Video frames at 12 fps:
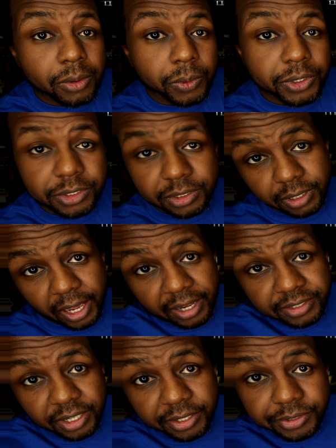which
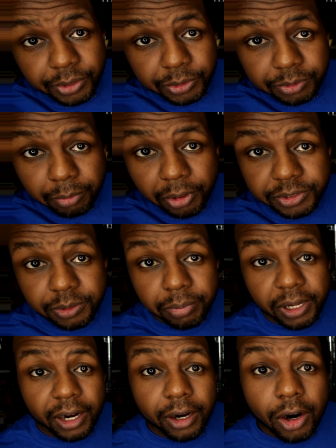acts as those
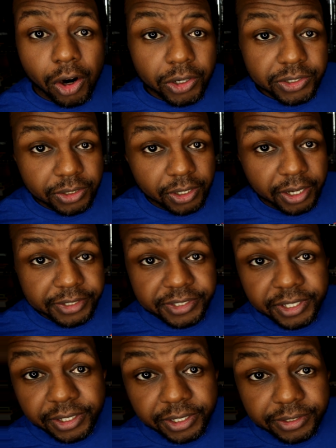multiplier cards in Lost
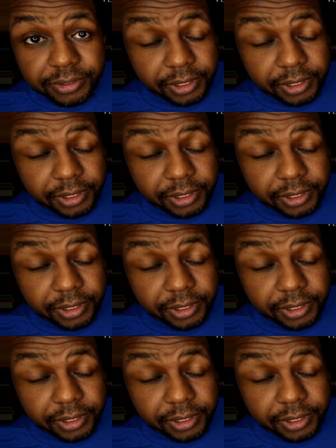Cities.